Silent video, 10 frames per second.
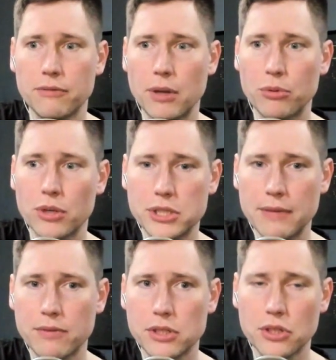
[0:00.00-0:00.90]
February
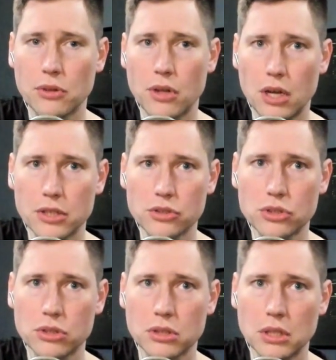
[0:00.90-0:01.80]
7 is the
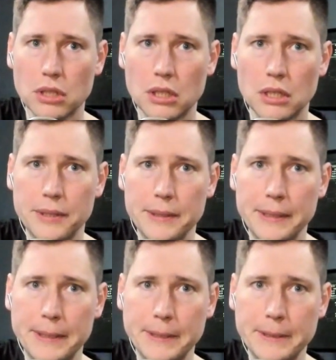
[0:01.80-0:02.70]
launch.
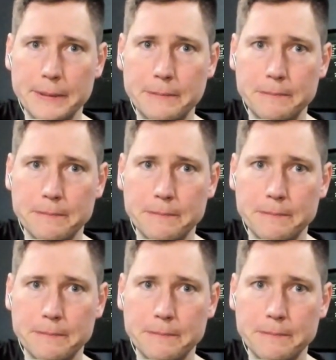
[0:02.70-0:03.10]
Uh,